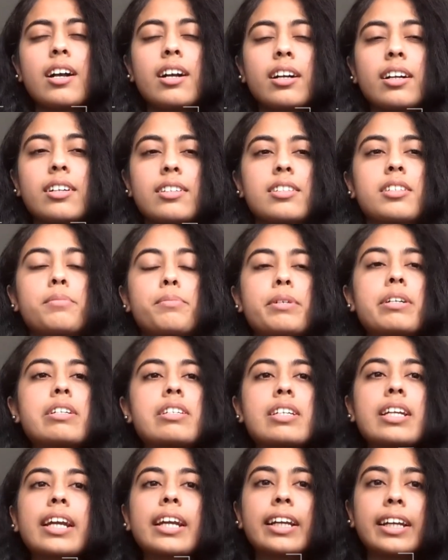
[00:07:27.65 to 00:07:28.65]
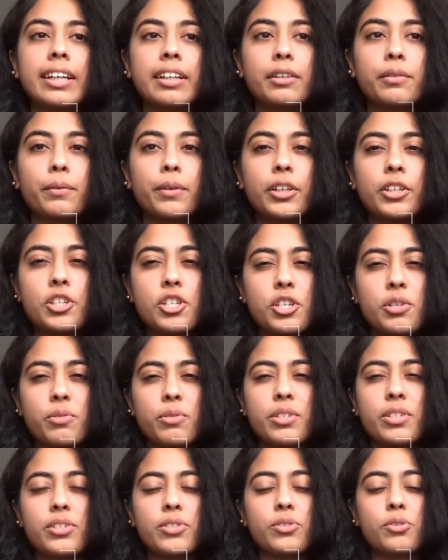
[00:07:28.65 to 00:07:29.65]
because the person I did it with, she
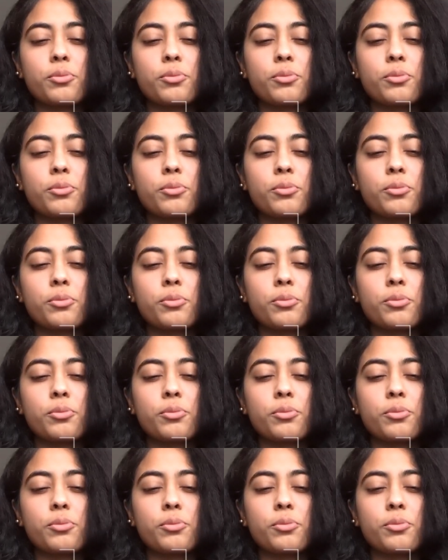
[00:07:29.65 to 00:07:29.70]
was